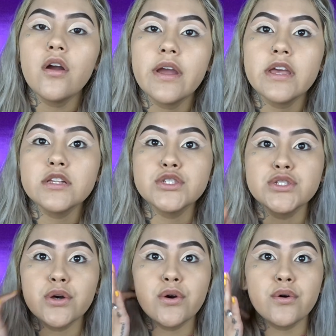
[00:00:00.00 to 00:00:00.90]
Alright,
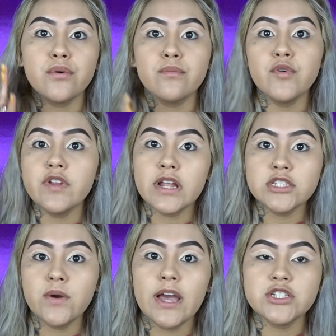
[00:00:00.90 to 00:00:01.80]
so moving on
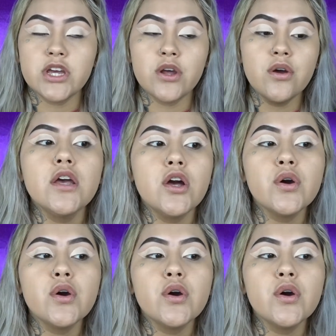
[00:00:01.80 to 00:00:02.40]
to eyeshadow.